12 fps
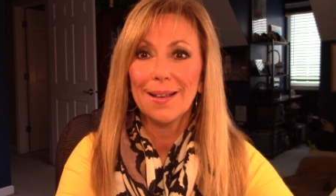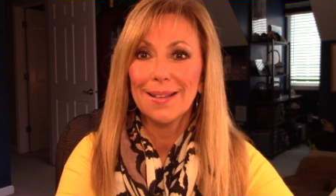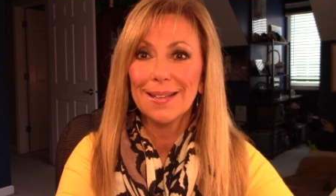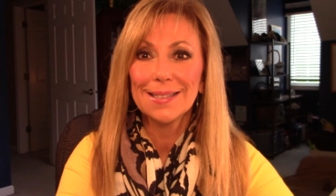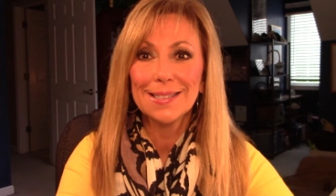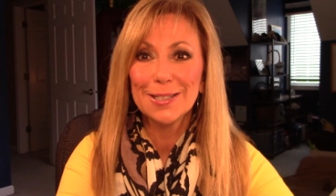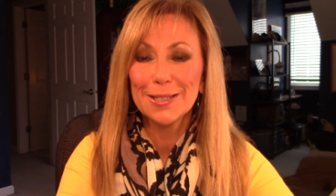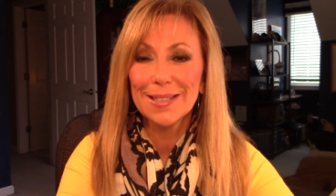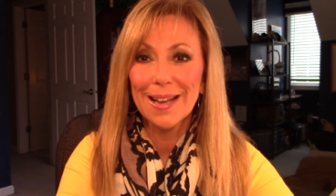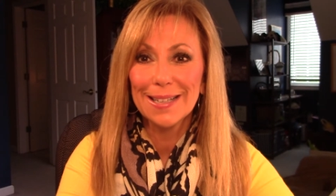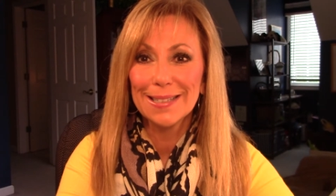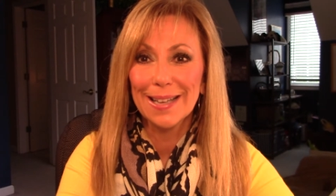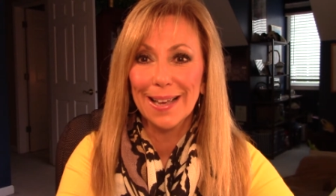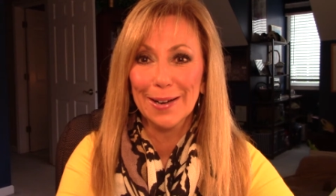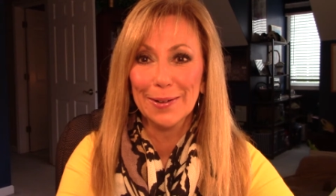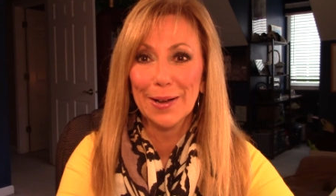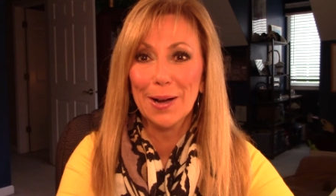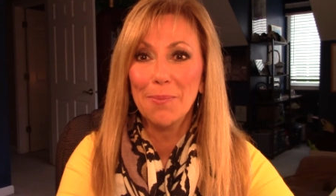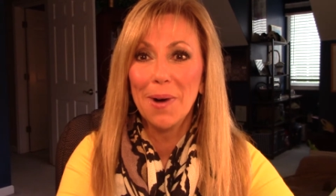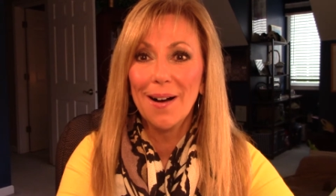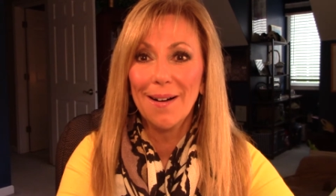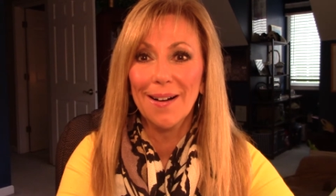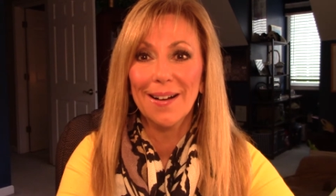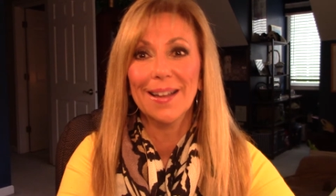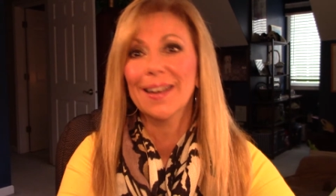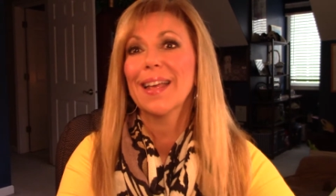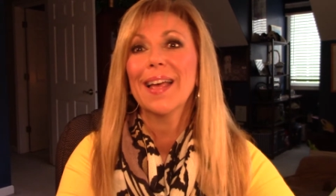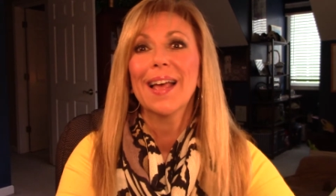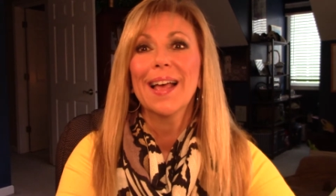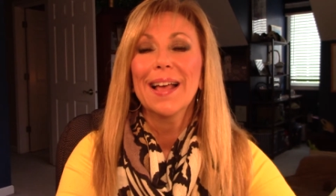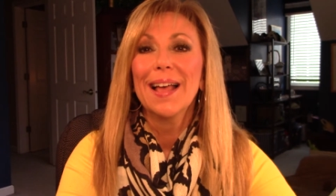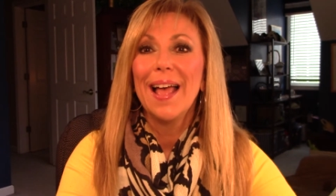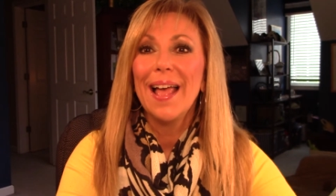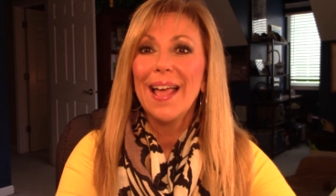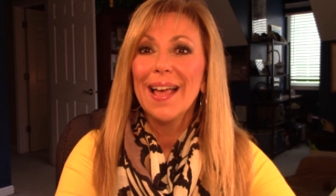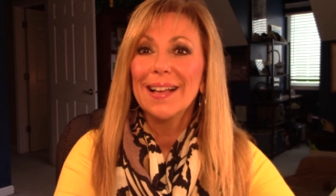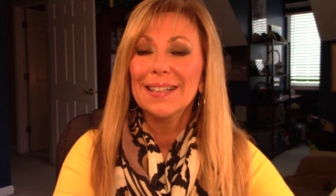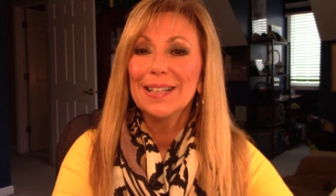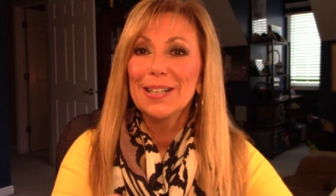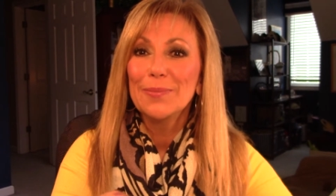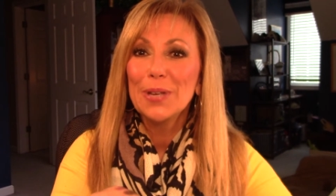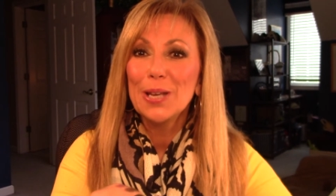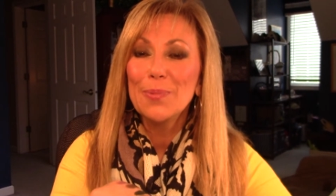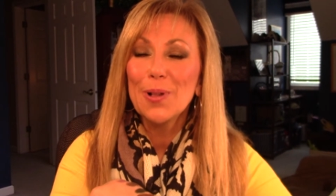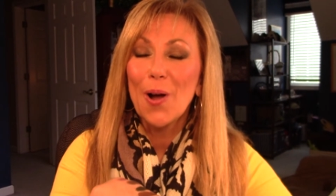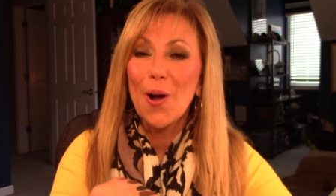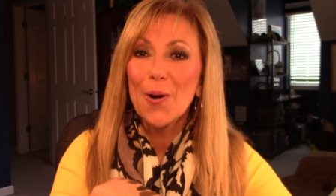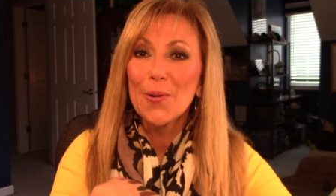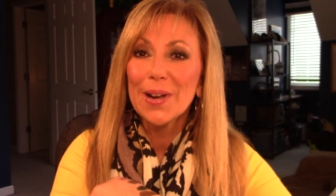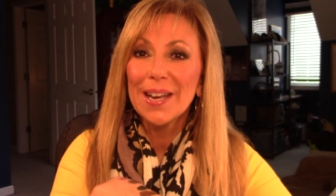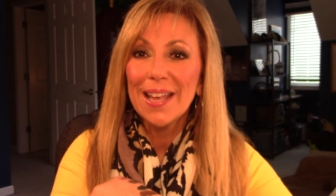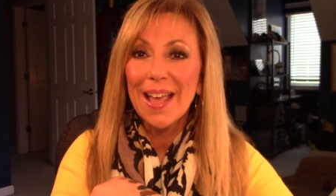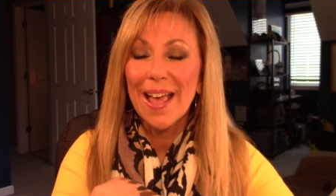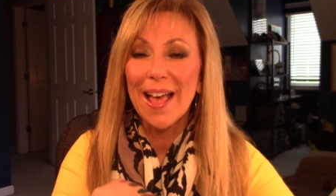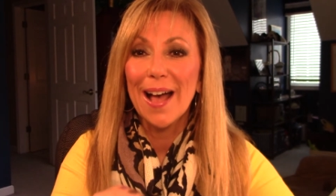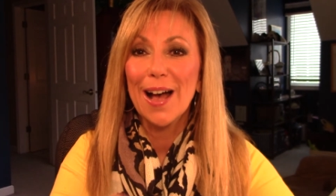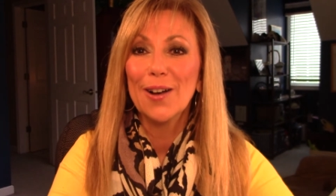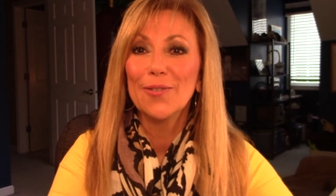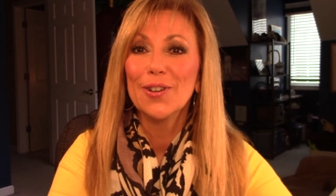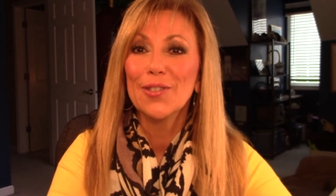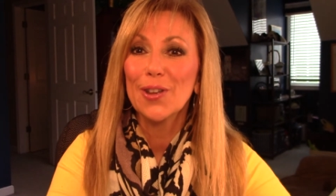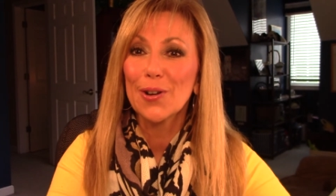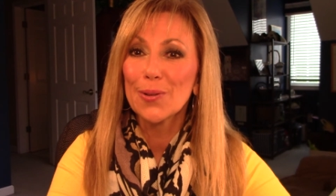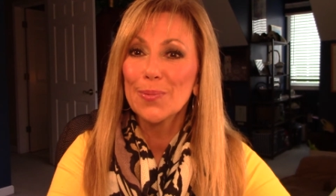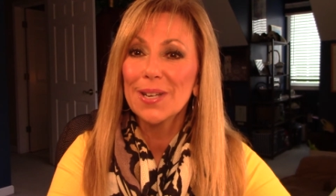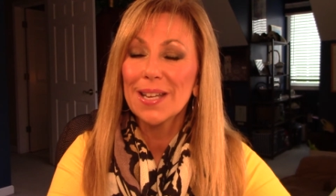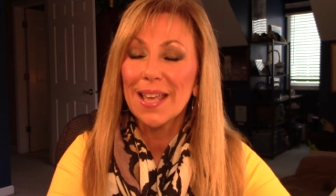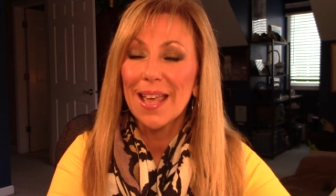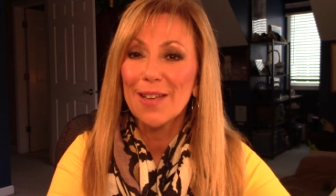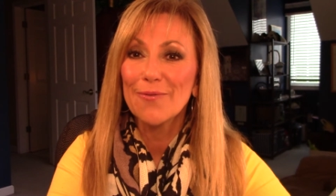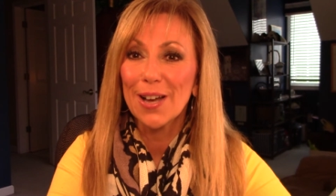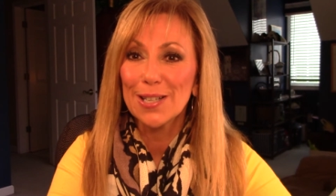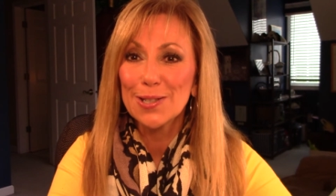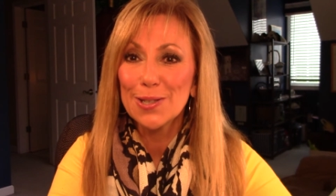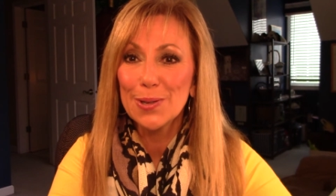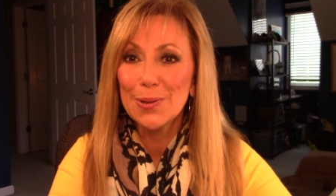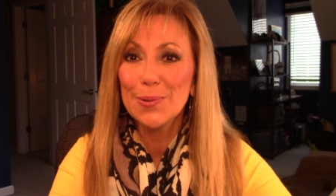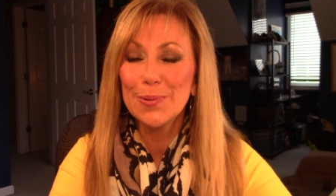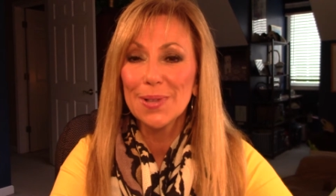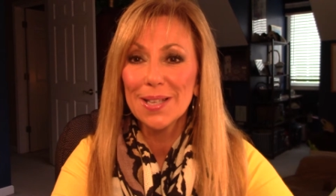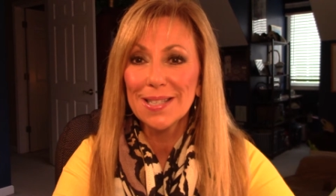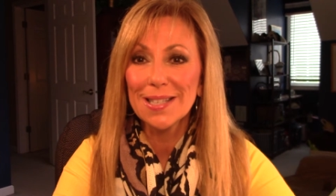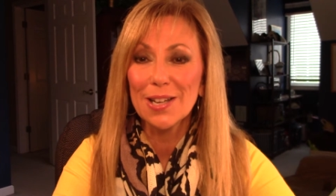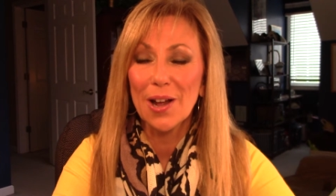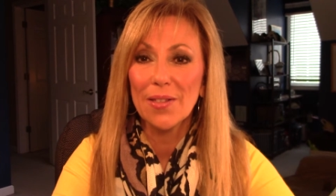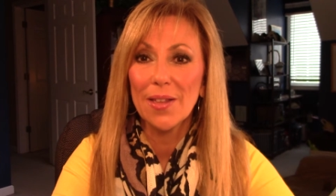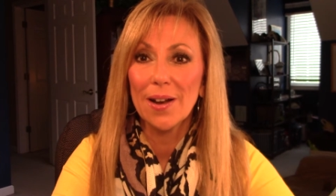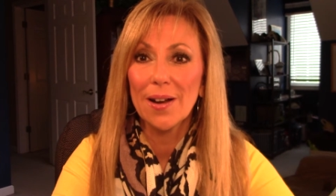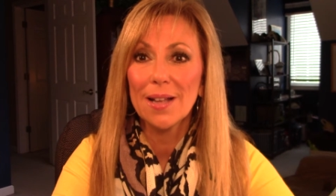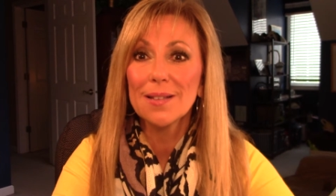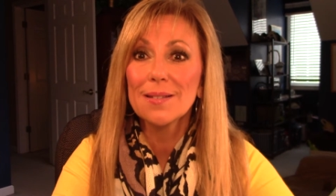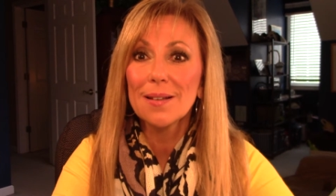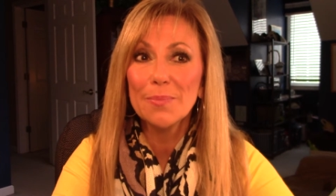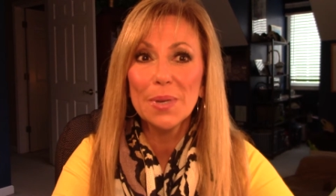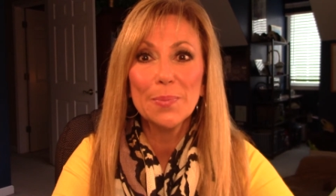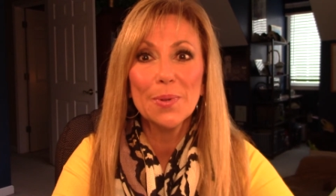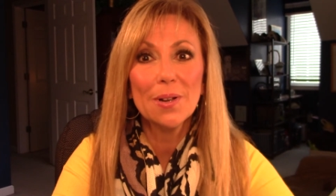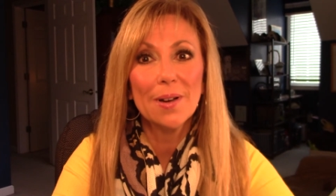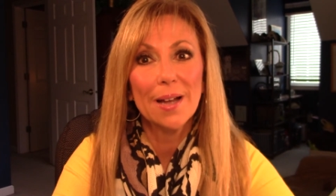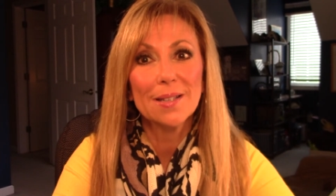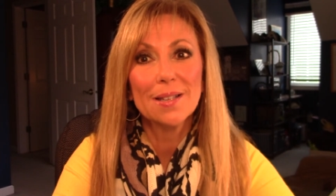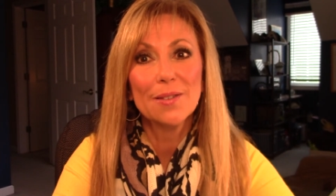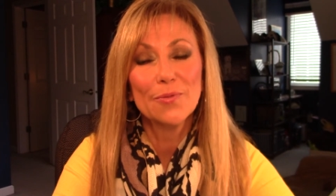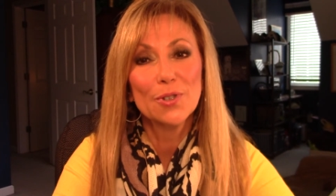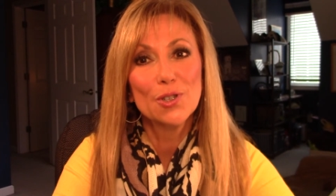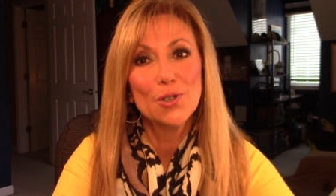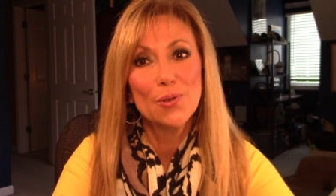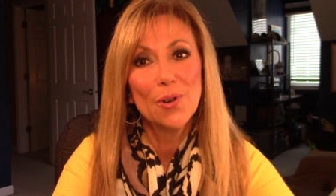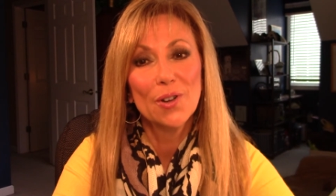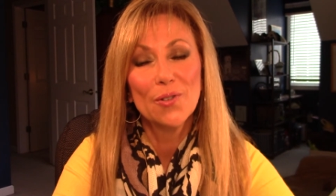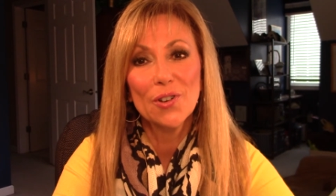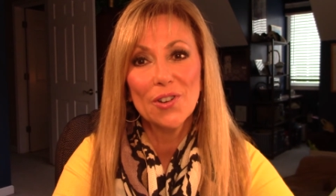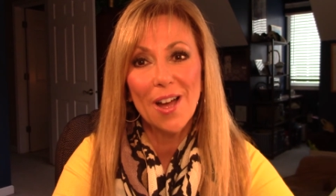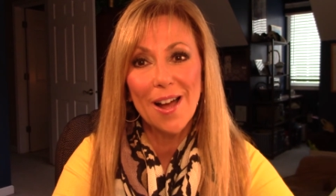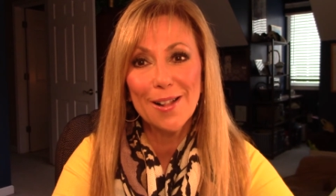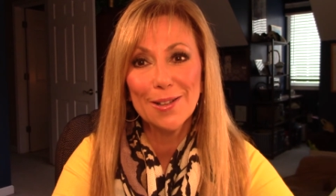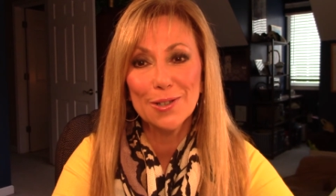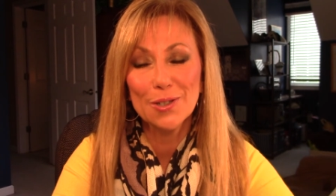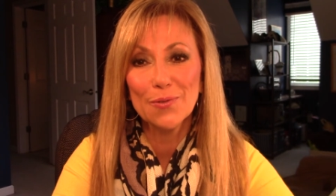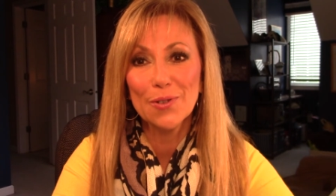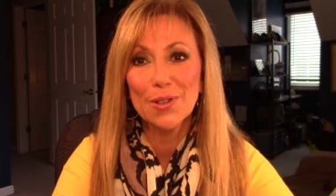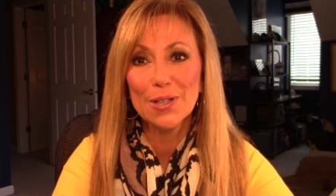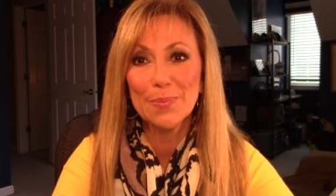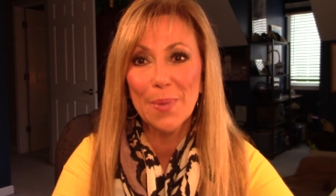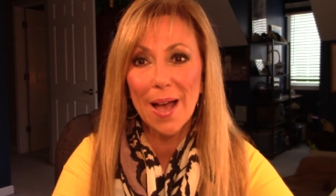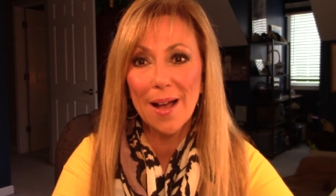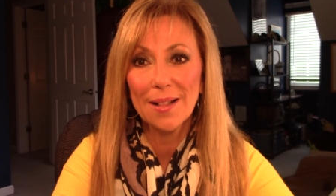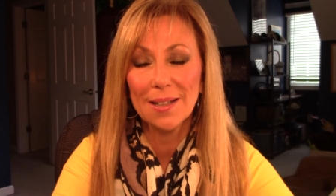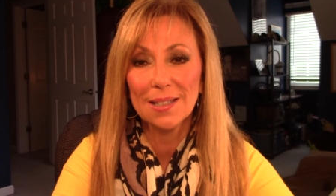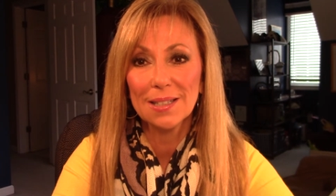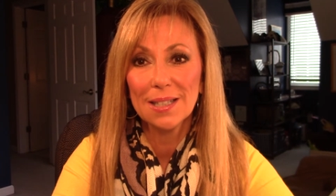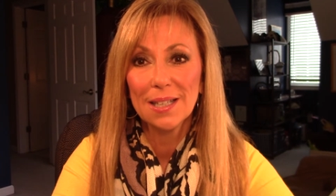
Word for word: This is just eyeshadow, come on. And people already have the Urban Decay Vice 2 listed on there and some people are asking for $200 for this palette.